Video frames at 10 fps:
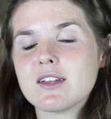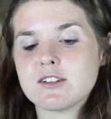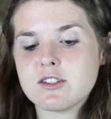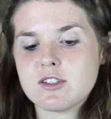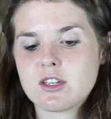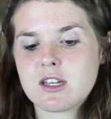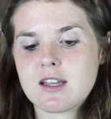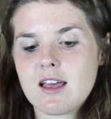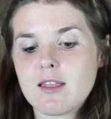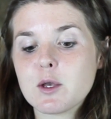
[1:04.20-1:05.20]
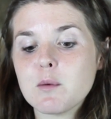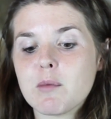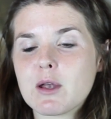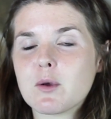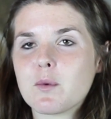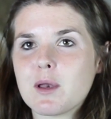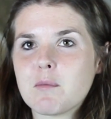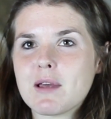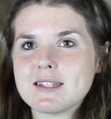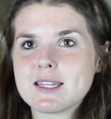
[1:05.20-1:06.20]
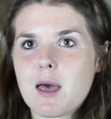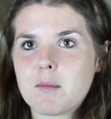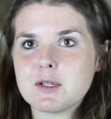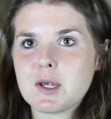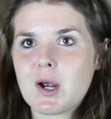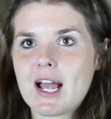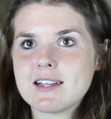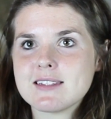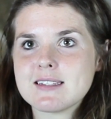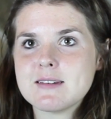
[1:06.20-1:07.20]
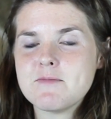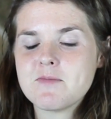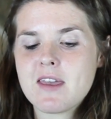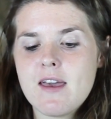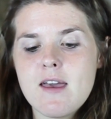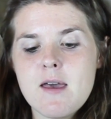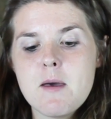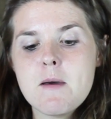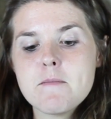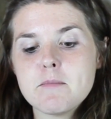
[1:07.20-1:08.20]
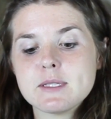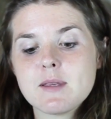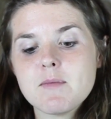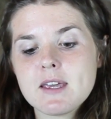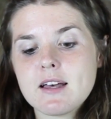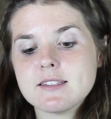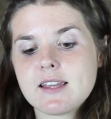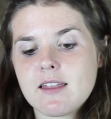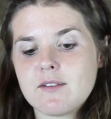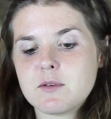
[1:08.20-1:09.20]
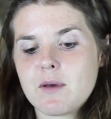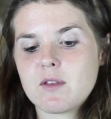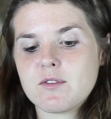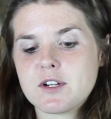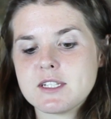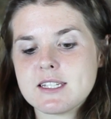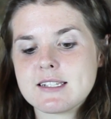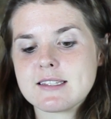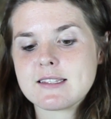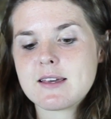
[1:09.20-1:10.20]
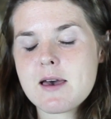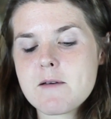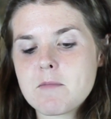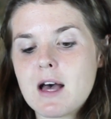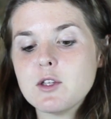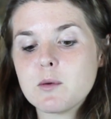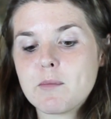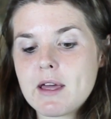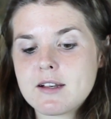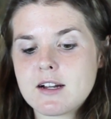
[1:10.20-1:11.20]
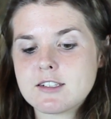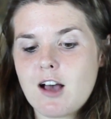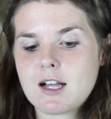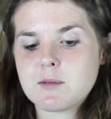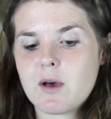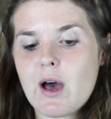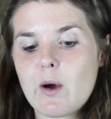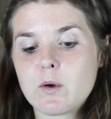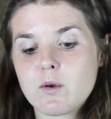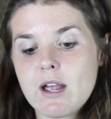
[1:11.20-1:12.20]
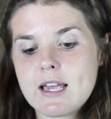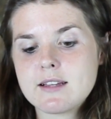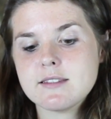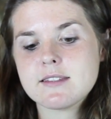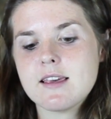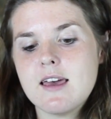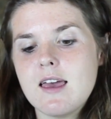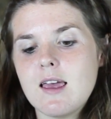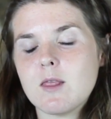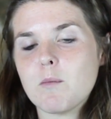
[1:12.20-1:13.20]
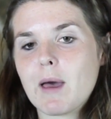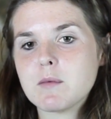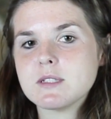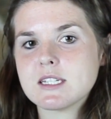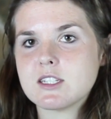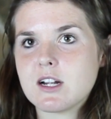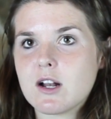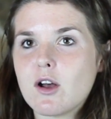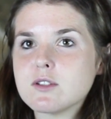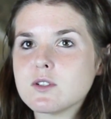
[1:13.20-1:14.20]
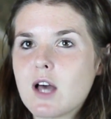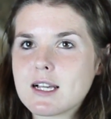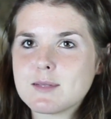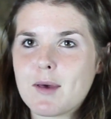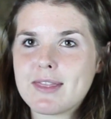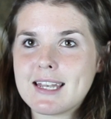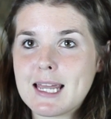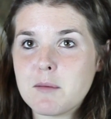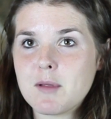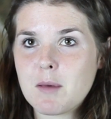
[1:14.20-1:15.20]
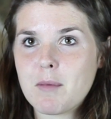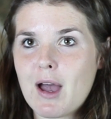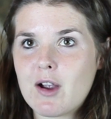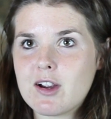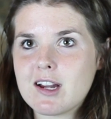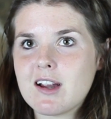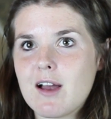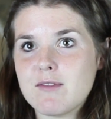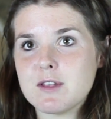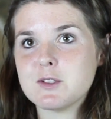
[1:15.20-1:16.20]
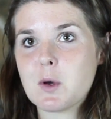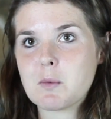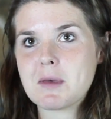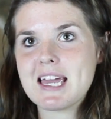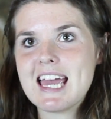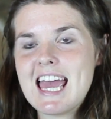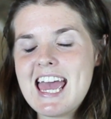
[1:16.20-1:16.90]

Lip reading: understood a little better what it meant to come into Christ. But something else I loved about the verse is Elder Bednar talked about how grace, in the Bible dictionary, it also talks about the enabling power of the atonement.